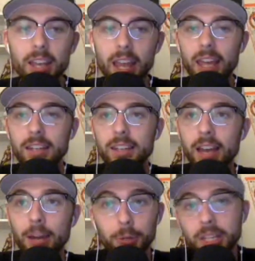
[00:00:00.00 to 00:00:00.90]
And
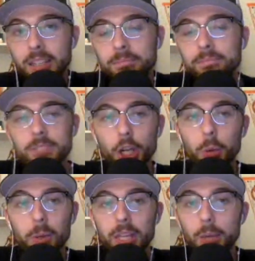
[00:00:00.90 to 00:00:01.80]
really, you
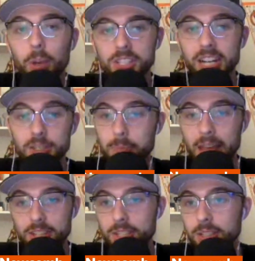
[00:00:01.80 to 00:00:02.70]
know, he wasn't at his
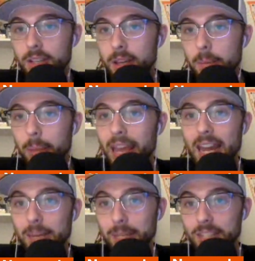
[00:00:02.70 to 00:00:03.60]
best by
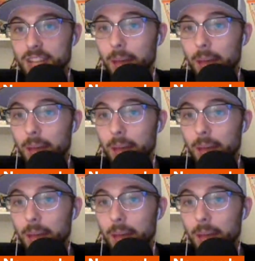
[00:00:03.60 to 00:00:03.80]
any means.